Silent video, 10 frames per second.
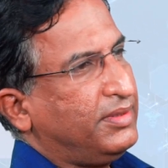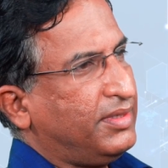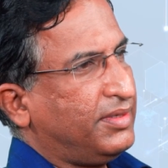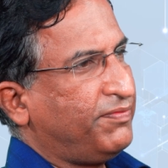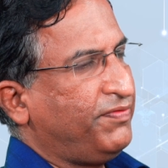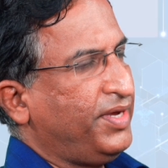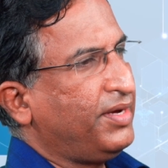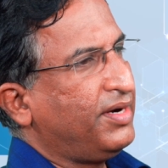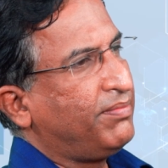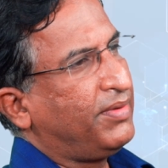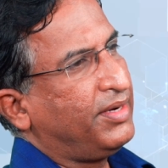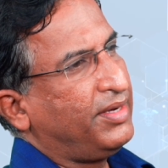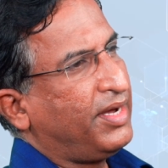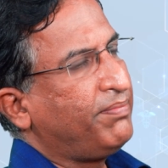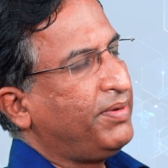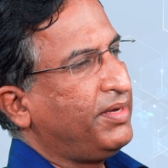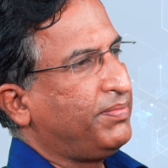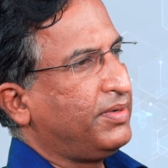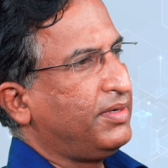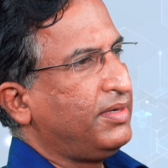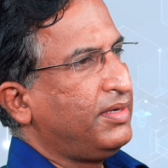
the fear among young people